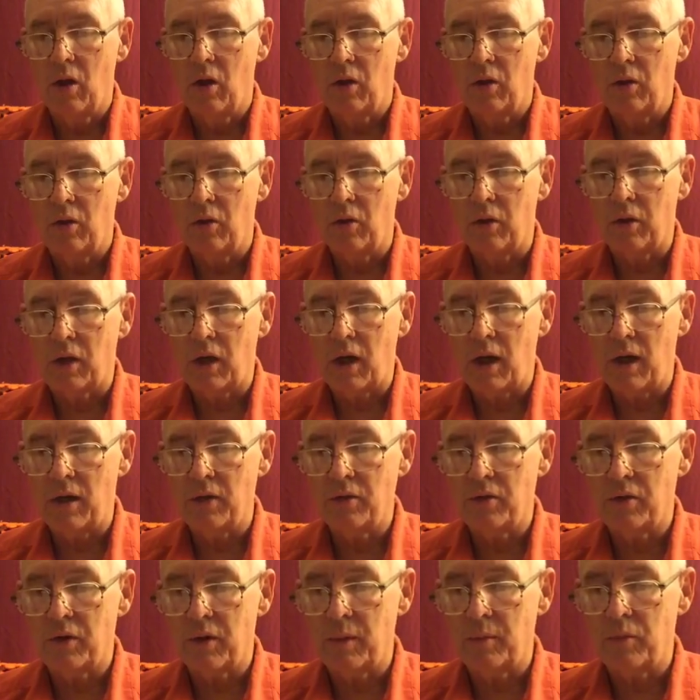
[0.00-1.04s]
Your
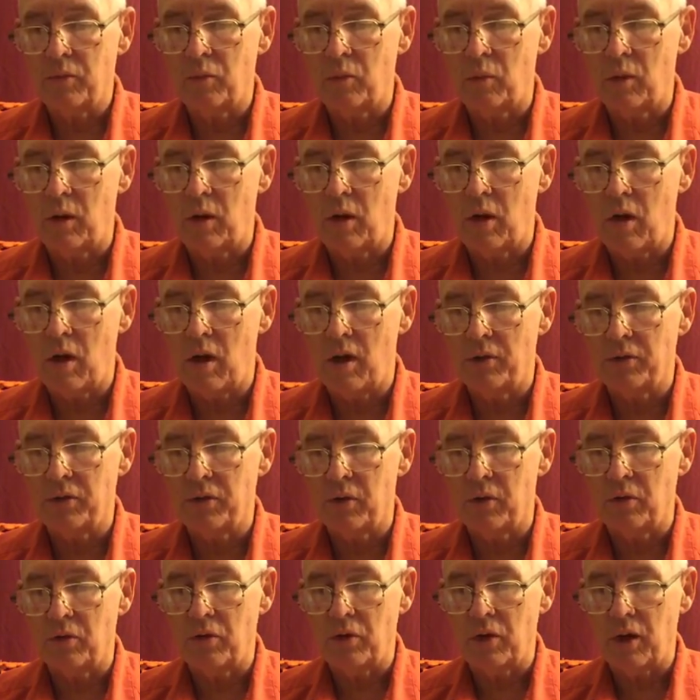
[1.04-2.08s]
concepts will
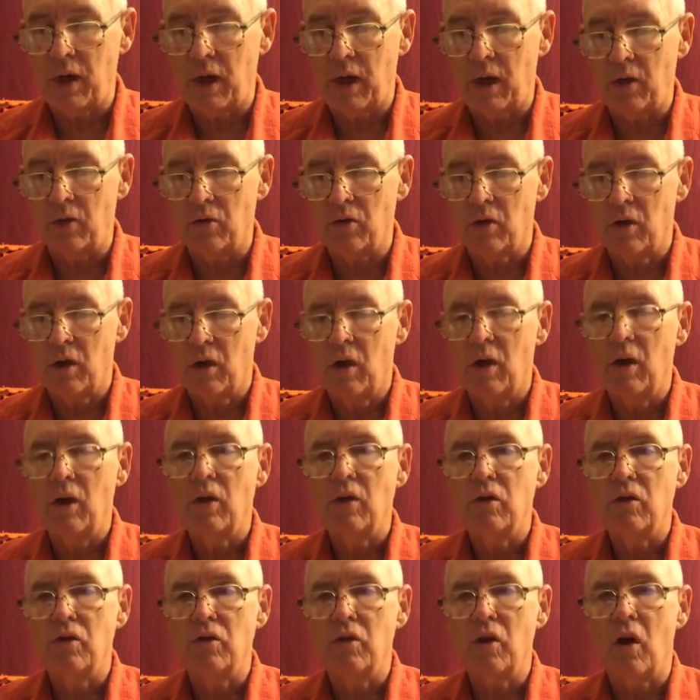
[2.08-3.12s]
also change.
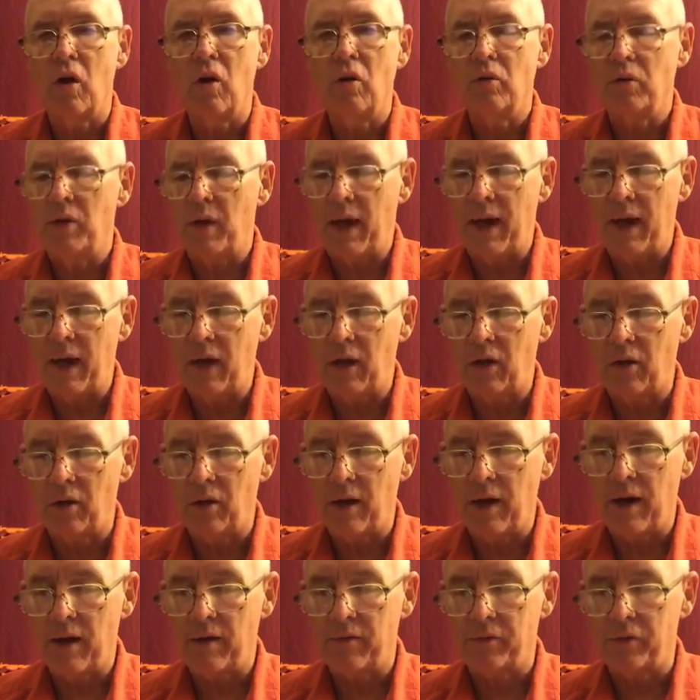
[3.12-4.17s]
Don't hanker
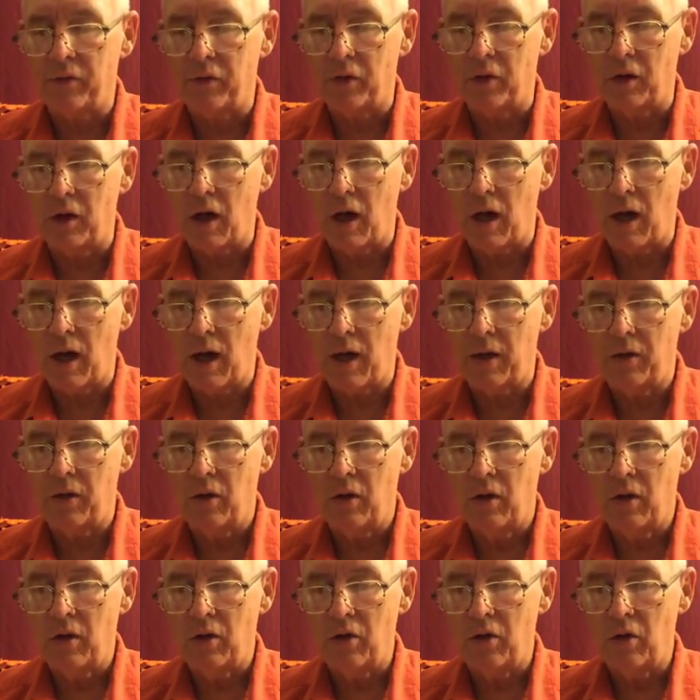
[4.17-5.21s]
after God.
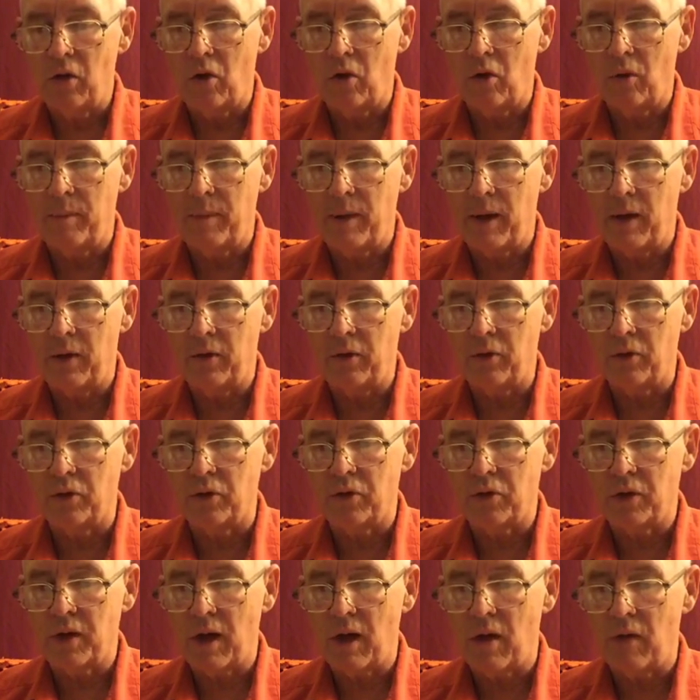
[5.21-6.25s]
Know about
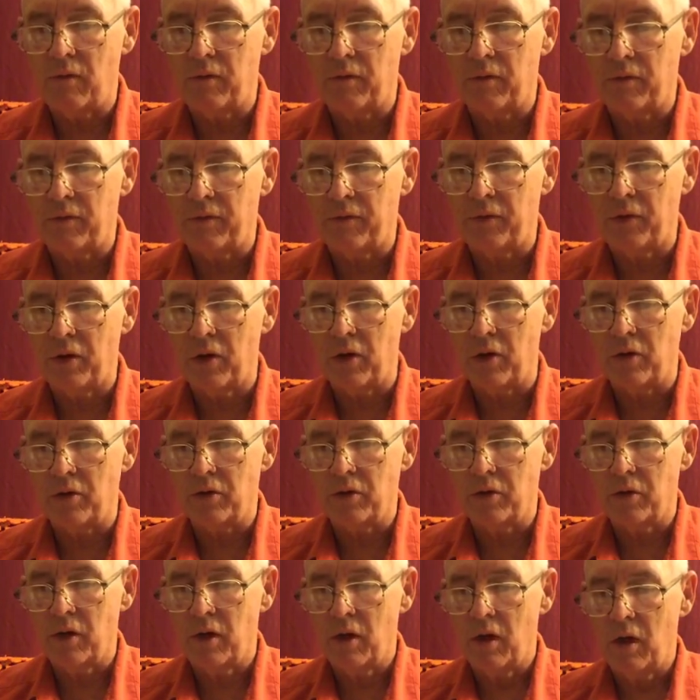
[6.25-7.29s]
yourself
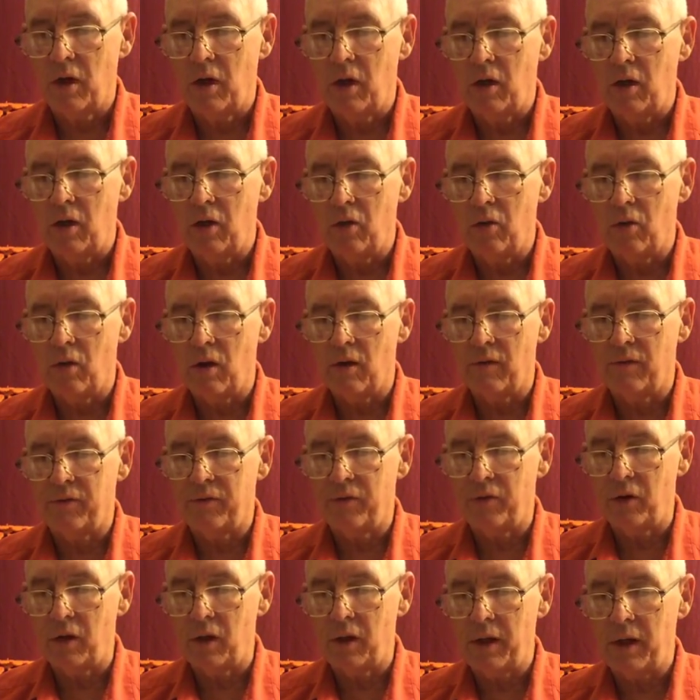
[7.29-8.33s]
first. You are
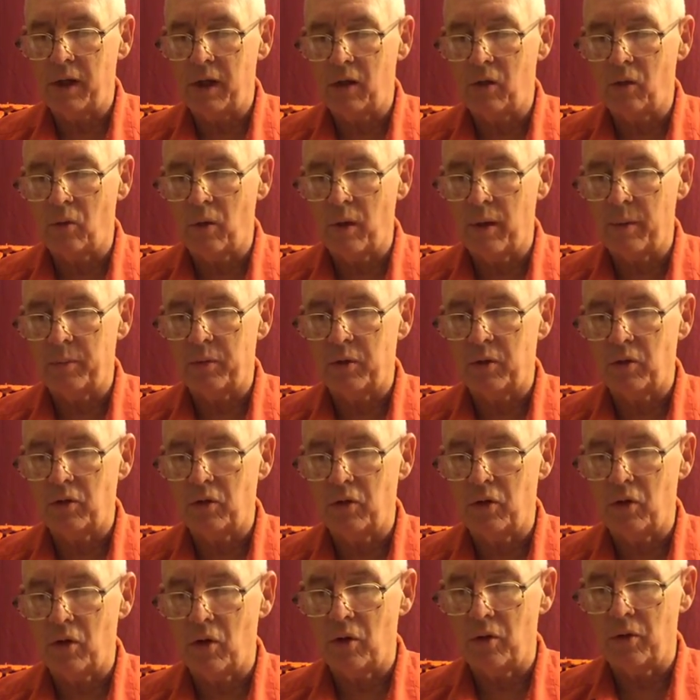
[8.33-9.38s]
fully equipped
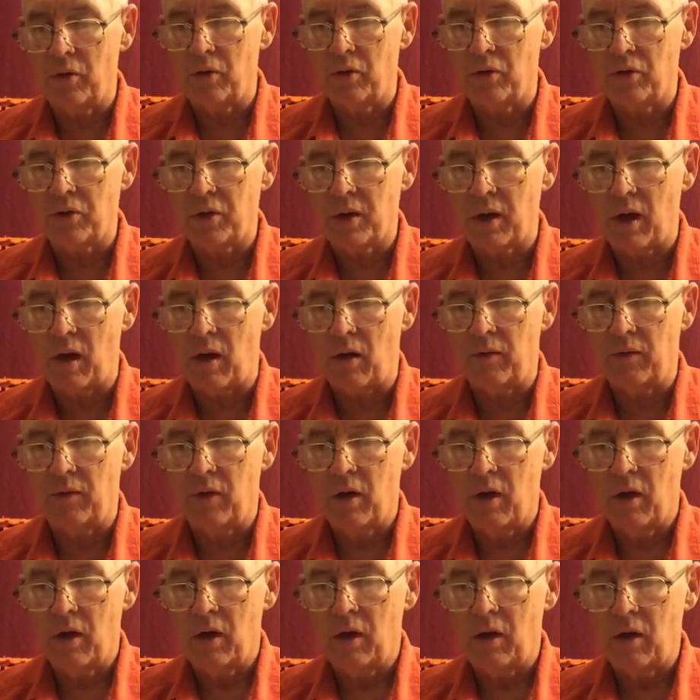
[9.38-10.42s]
to know yourself.
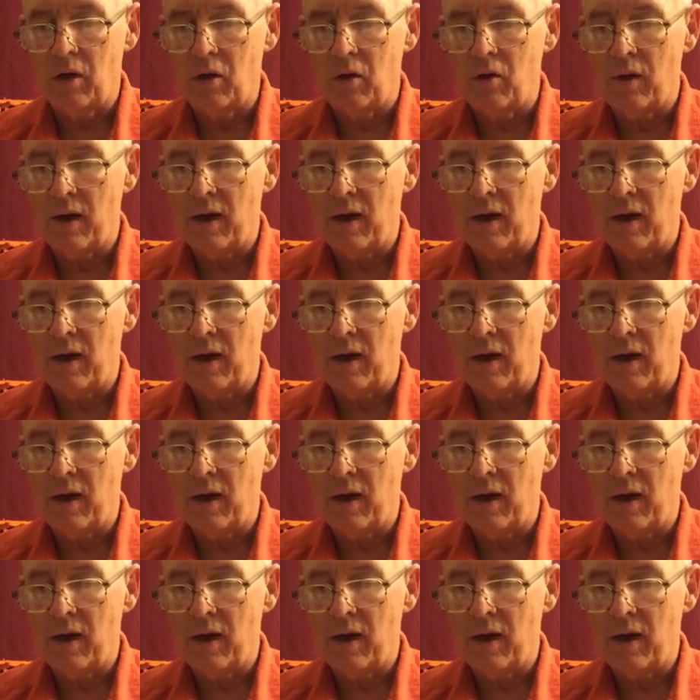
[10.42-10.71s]
You